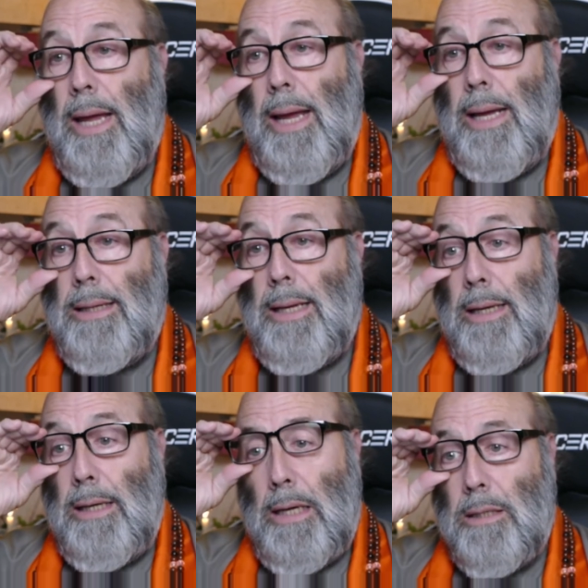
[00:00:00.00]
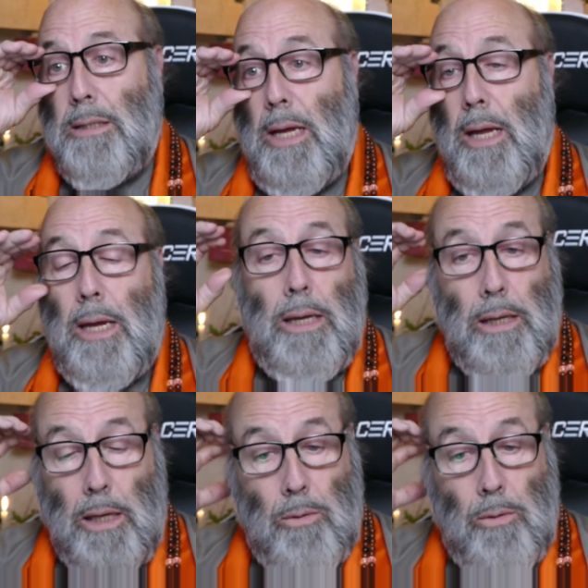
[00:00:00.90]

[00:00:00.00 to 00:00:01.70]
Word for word: And in his day, he